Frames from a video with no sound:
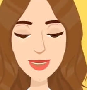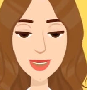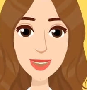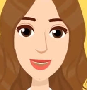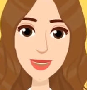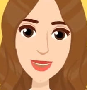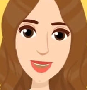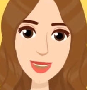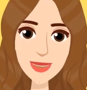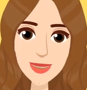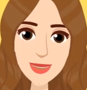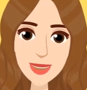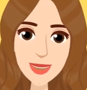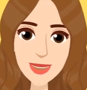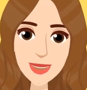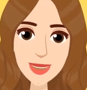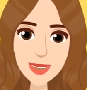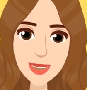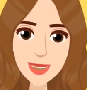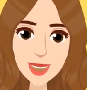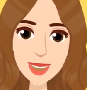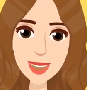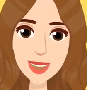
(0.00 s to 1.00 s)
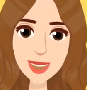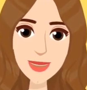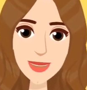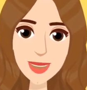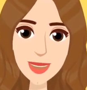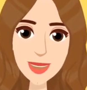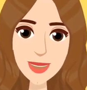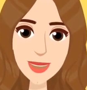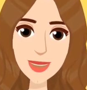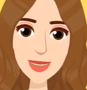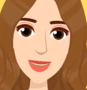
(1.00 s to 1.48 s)
intervention and
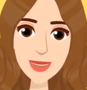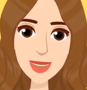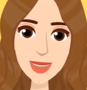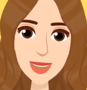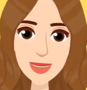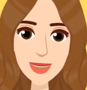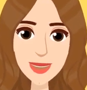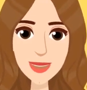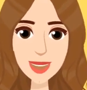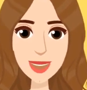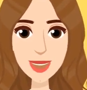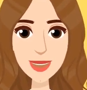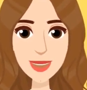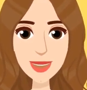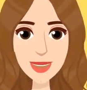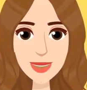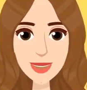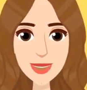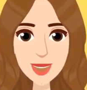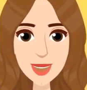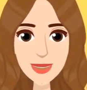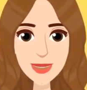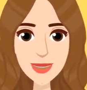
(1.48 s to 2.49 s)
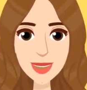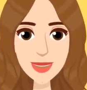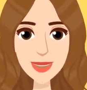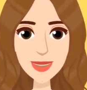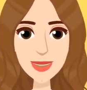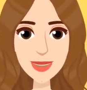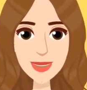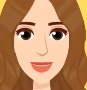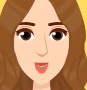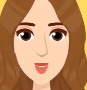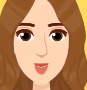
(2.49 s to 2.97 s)
prevention of CAUTI that is included
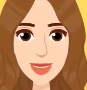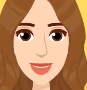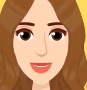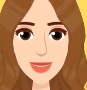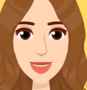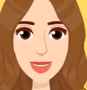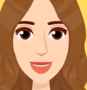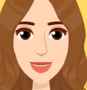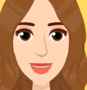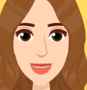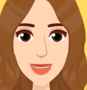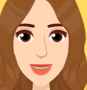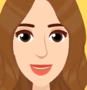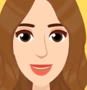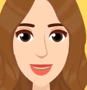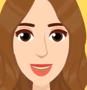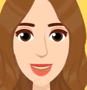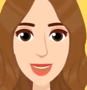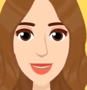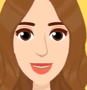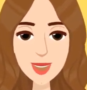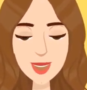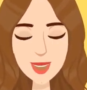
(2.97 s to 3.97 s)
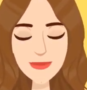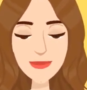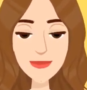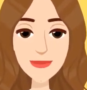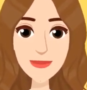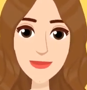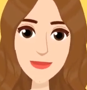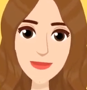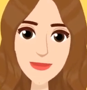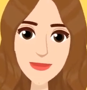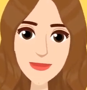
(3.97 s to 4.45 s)
on our care bundle is the
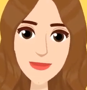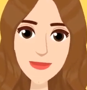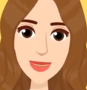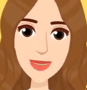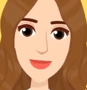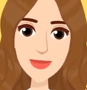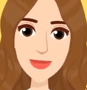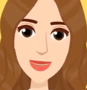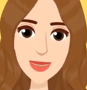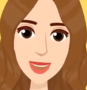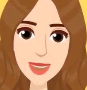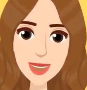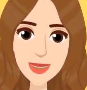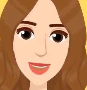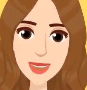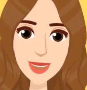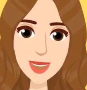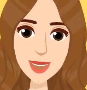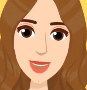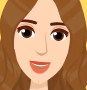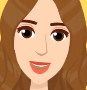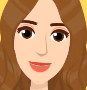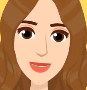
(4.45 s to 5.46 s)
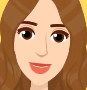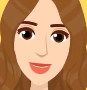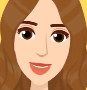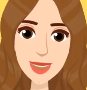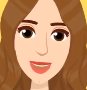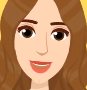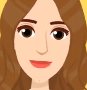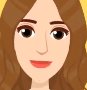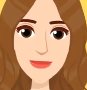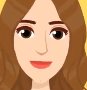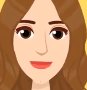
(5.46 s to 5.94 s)
placement of
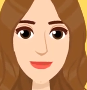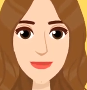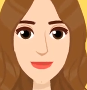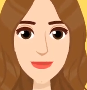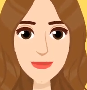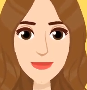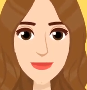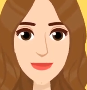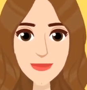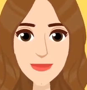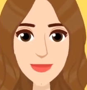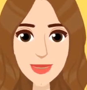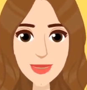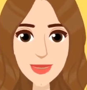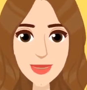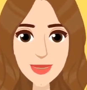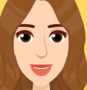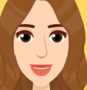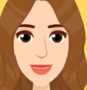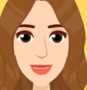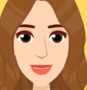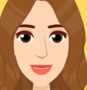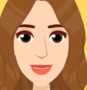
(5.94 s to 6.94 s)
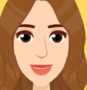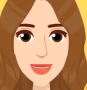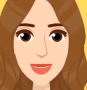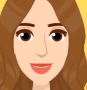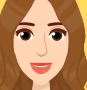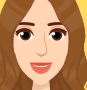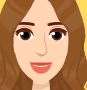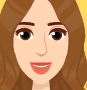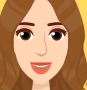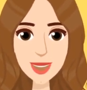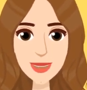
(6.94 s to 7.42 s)
device. We need to
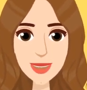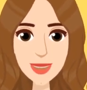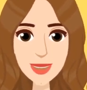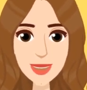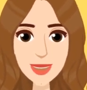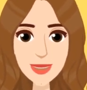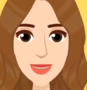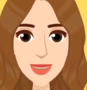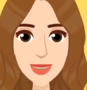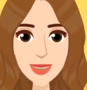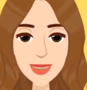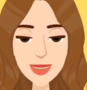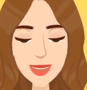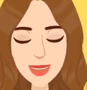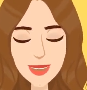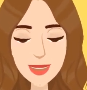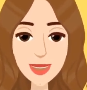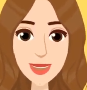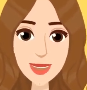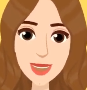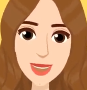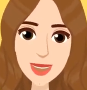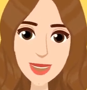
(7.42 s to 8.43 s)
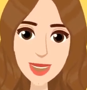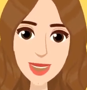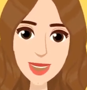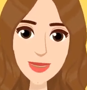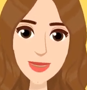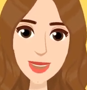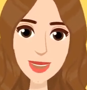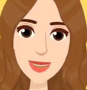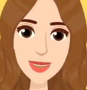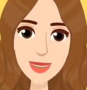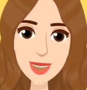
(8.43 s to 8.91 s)
understand that we should place the
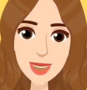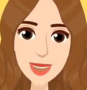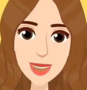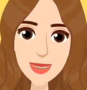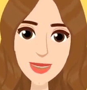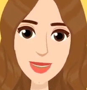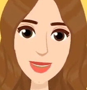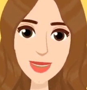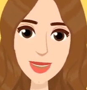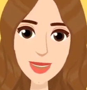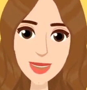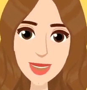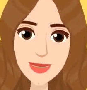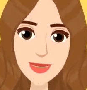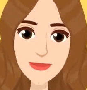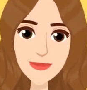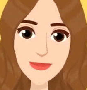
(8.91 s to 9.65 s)
device securely.